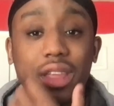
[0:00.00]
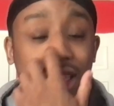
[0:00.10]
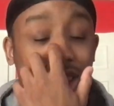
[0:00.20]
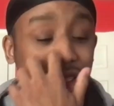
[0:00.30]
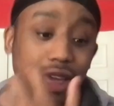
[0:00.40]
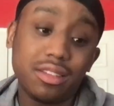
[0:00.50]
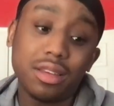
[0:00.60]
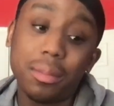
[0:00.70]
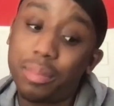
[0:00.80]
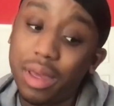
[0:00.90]
And it's
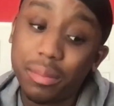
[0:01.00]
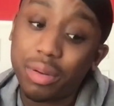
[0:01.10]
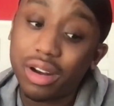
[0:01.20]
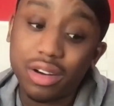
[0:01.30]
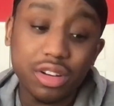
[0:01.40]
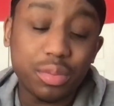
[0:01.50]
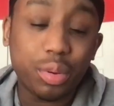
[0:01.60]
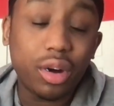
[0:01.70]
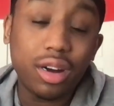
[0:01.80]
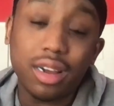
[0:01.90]
a big part of Chris
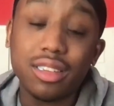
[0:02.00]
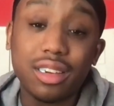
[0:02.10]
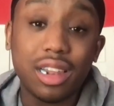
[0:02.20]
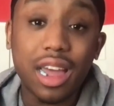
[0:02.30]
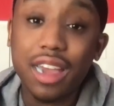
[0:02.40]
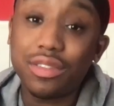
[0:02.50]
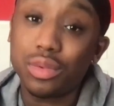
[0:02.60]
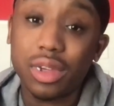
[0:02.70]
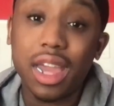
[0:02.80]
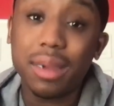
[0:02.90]
Paul because in the last
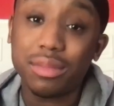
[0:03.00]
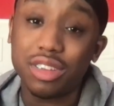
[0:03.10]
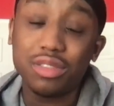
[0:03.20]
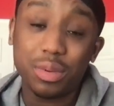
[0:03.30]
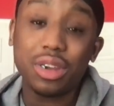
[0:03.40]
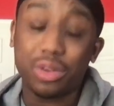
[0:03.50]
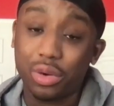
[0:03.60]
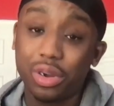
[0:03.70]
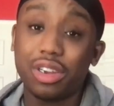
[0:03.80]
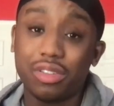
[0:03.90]
few games, he's been
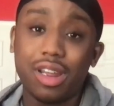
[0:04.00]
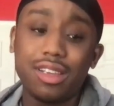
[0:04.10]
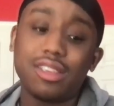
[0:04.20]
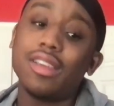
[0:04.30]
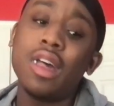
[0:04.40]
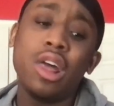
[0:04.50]
going crazy.